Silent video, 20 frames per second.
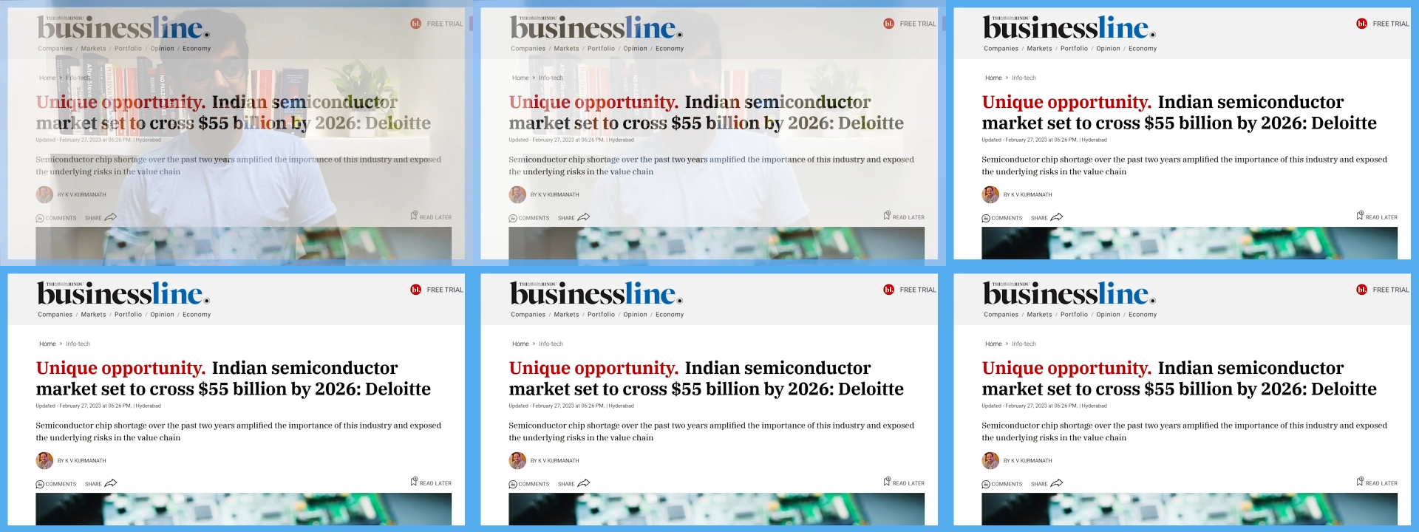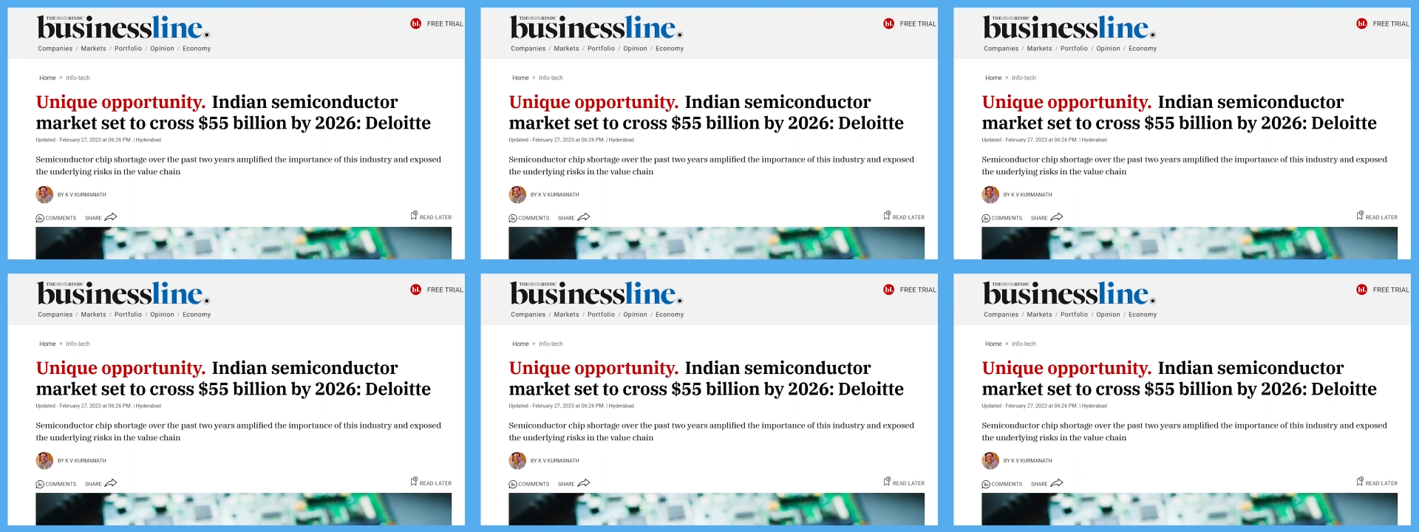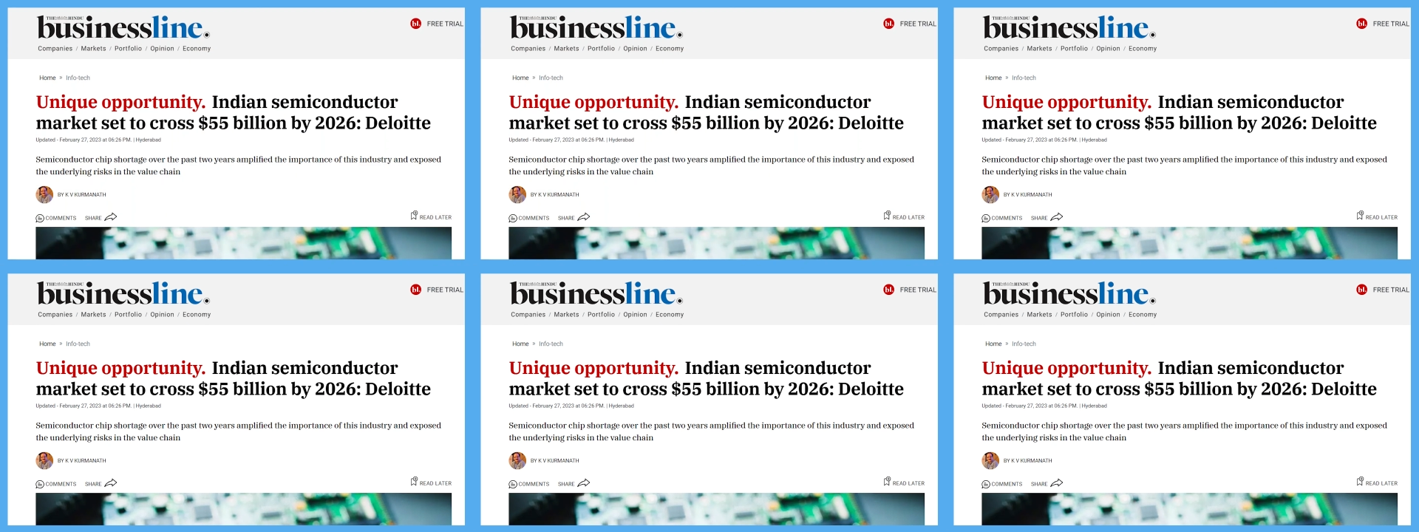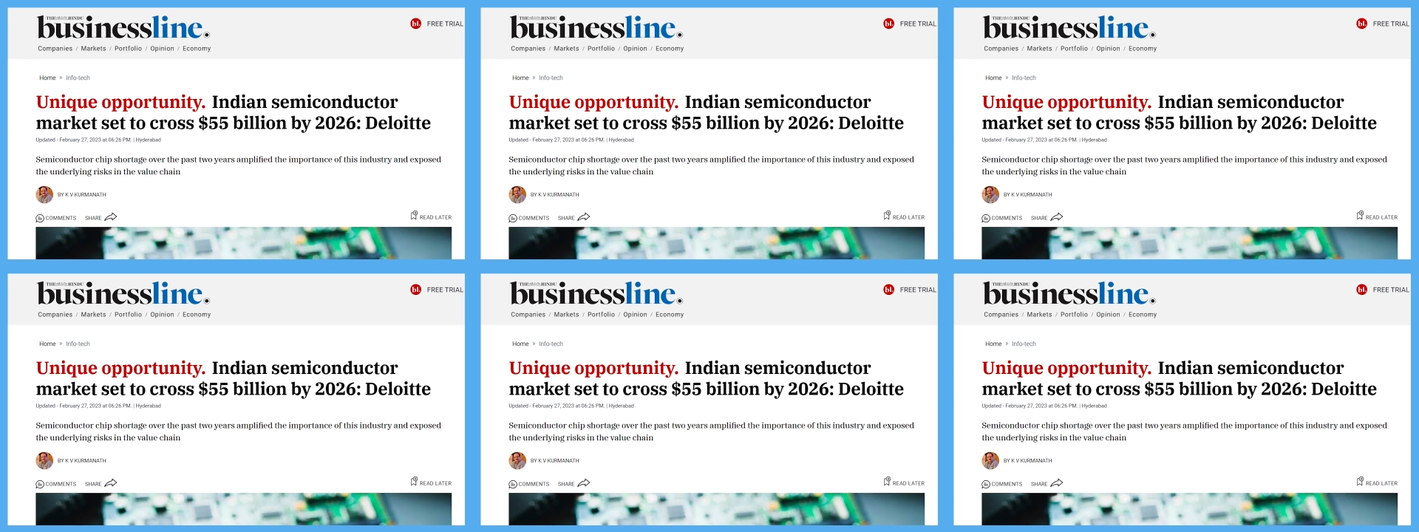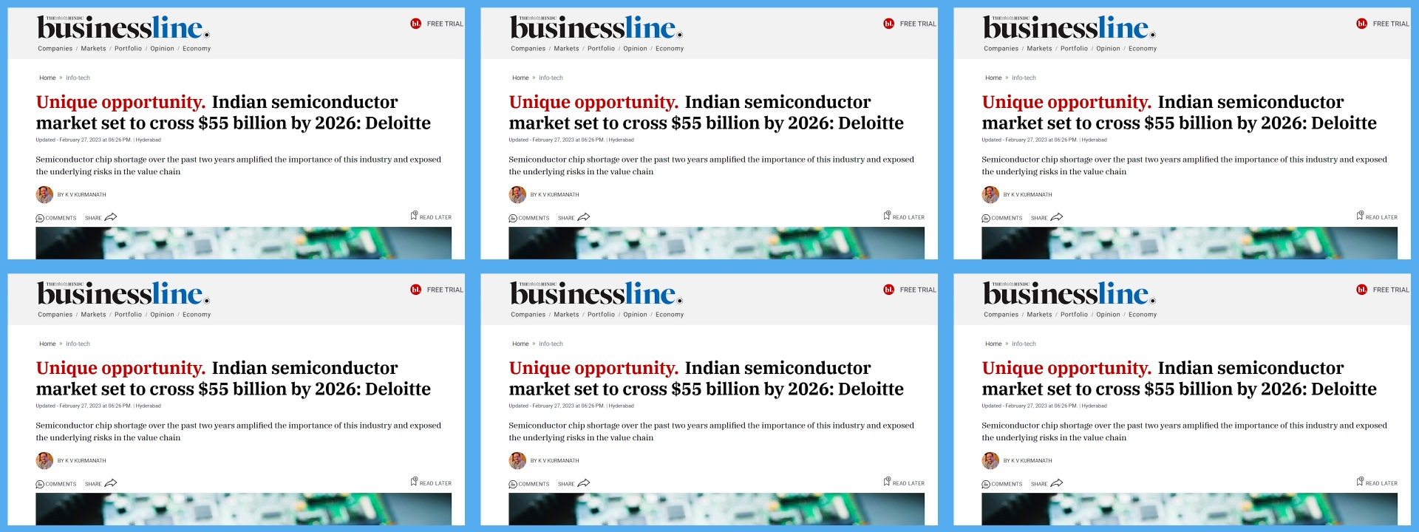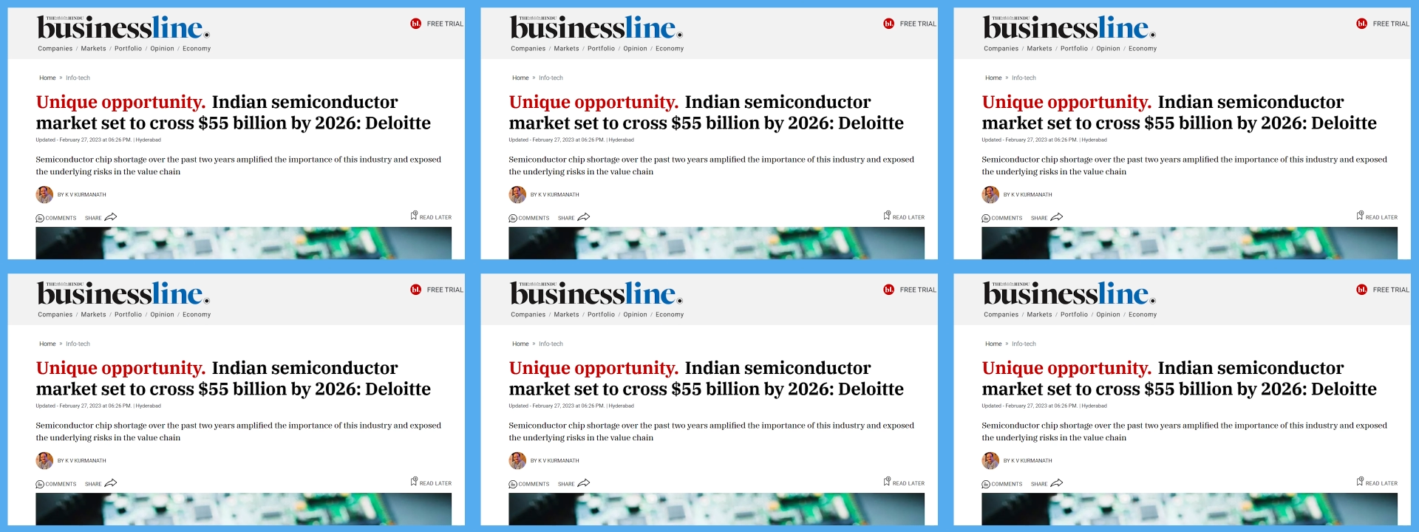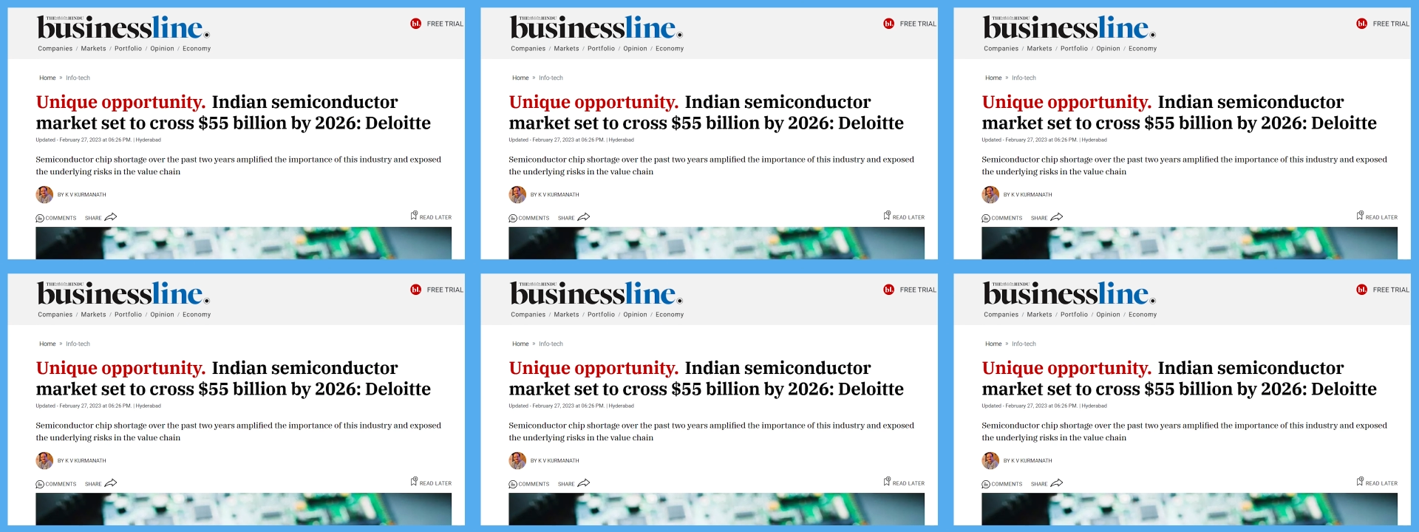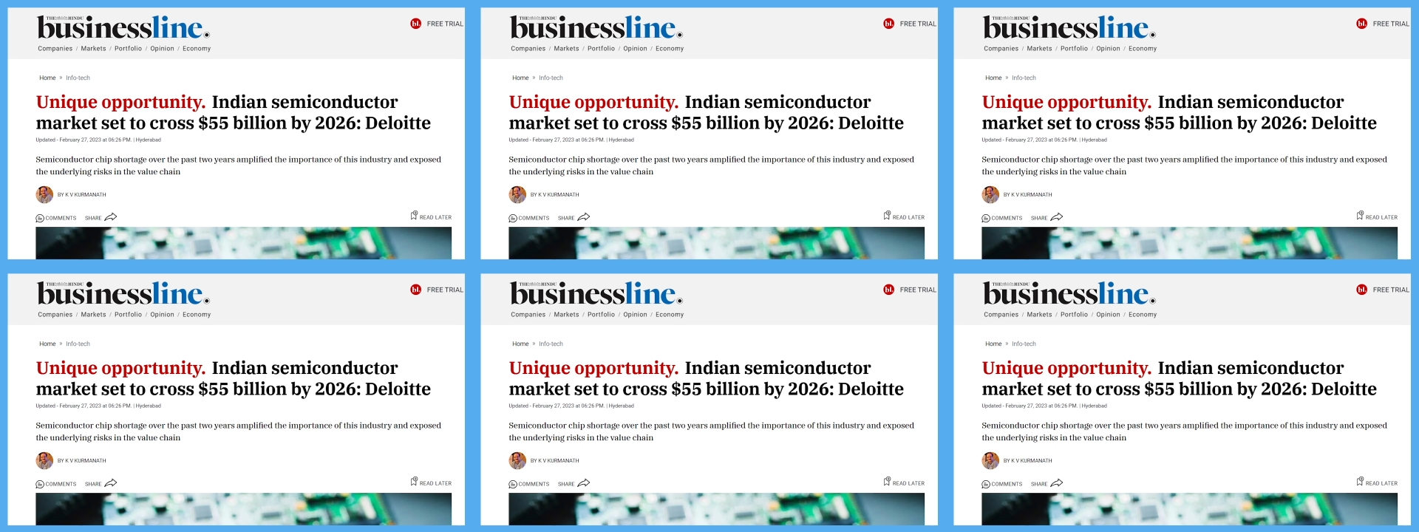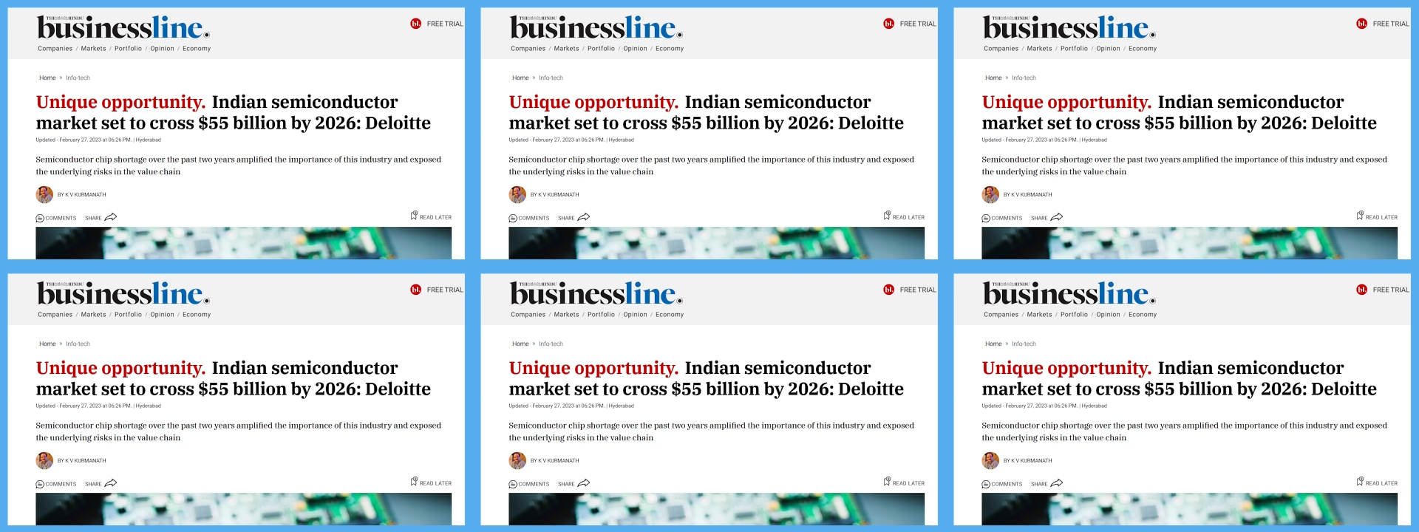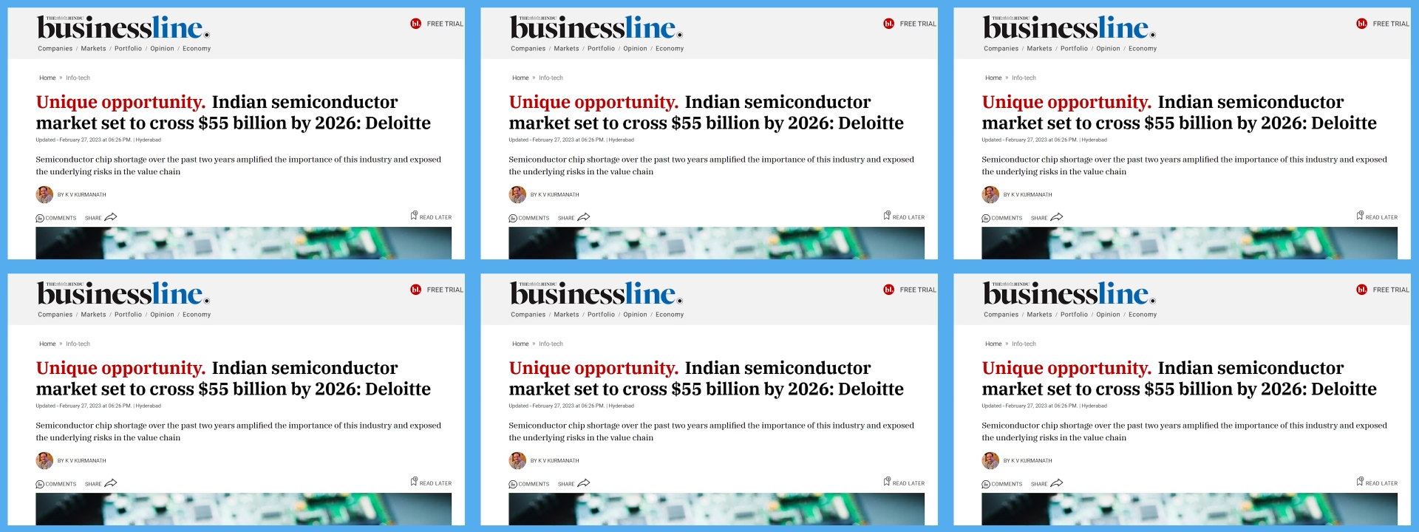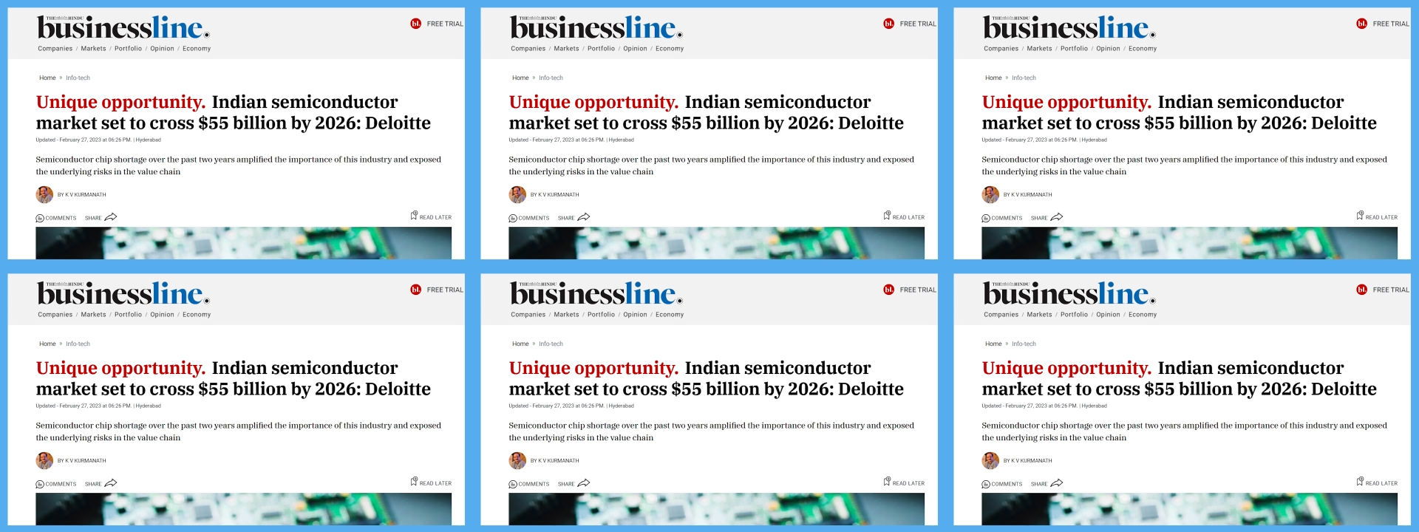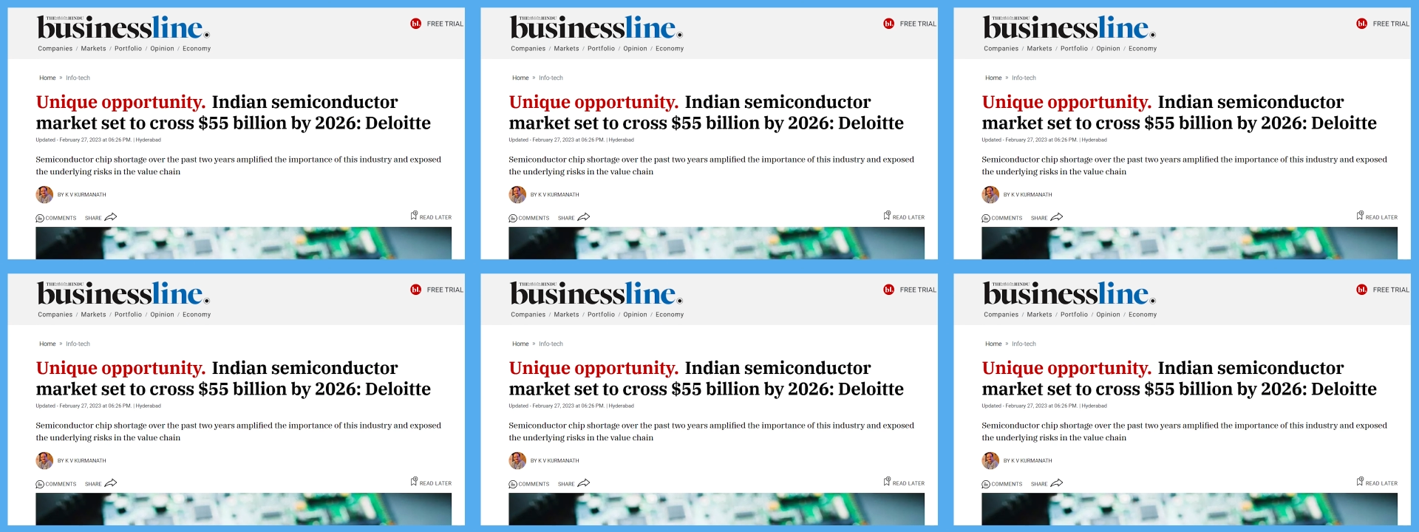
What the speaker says: [unreadable: no face in view]